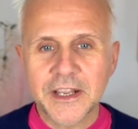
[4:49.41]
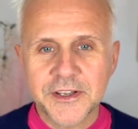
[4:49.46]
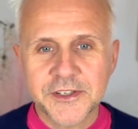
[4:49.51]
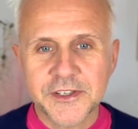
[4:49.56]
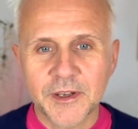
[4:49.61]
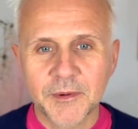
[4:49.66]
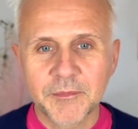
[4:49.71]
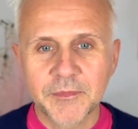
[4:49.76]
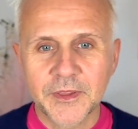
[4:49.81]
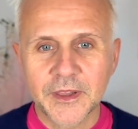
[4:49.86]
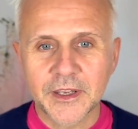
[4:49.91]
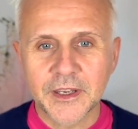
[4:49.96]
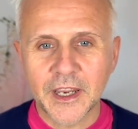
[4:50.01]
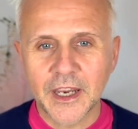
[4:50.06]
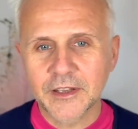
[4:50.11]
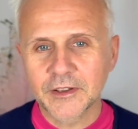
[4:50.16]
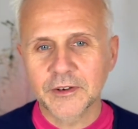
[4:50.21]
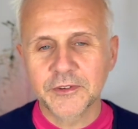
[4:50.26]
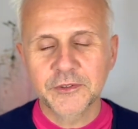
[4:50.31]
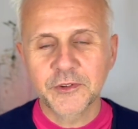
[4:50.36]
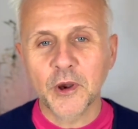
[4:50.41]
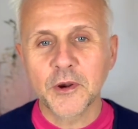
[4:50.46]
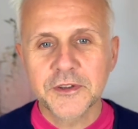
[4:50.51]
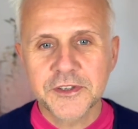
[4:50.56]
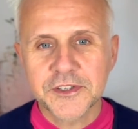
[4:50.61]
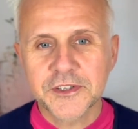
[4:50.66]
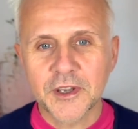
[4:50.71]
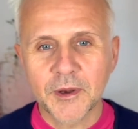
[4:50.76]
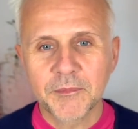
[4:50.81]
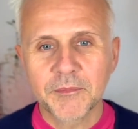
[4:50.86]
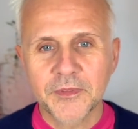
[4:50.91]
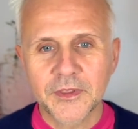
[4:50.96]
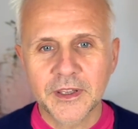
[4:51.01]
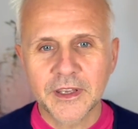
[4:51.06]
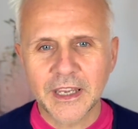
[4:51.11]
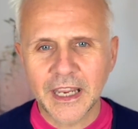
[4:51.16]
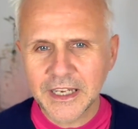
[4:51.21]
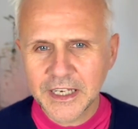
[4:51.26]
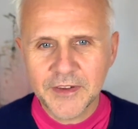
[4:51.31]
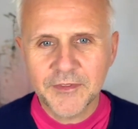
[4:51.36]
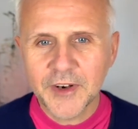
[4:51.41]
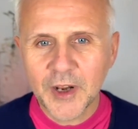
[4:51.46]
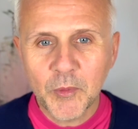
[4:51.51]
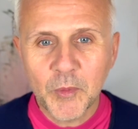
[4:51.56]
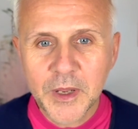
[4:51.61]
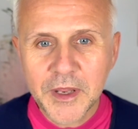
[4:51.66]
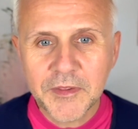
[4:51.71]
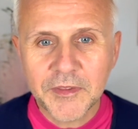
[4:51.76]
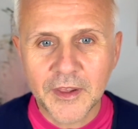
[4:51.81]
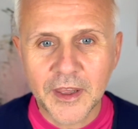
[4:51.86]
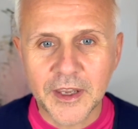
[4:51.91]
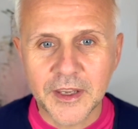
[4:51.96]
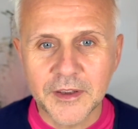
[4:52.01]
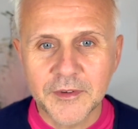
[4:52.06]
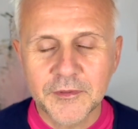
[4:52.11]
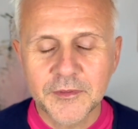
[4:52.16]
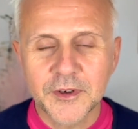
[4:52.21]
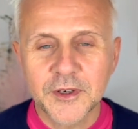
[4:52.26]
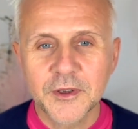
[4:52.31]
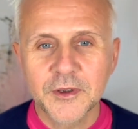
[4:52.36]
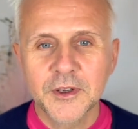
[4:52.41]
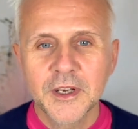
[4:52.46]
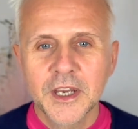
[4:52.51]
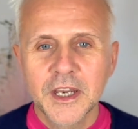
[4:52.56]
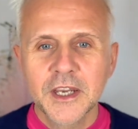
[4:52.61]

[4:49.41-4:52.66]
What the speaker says: something kind or does something kind, even a wee thing for you.